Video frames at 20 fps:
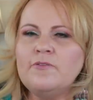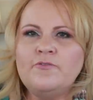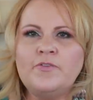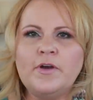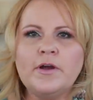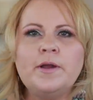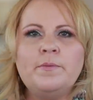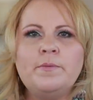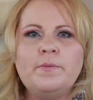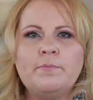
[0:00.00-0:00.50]

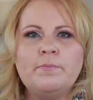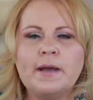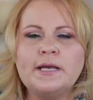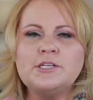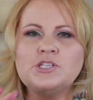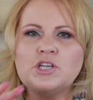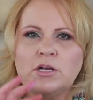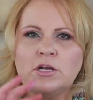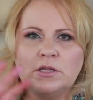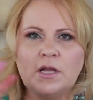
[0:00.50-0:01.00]
very
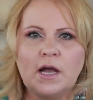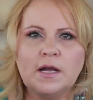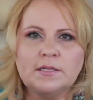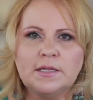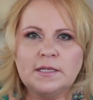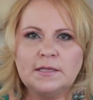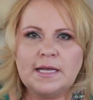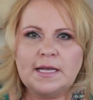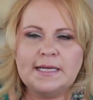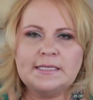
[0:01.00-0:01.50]
much along
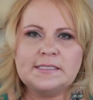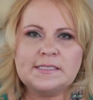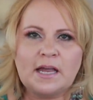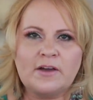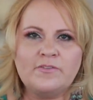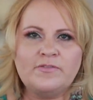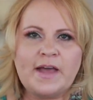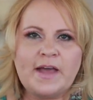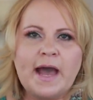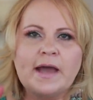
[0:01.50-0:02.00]
the lines
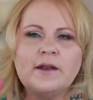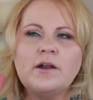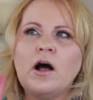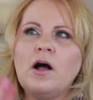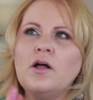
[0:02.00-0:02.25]
of that,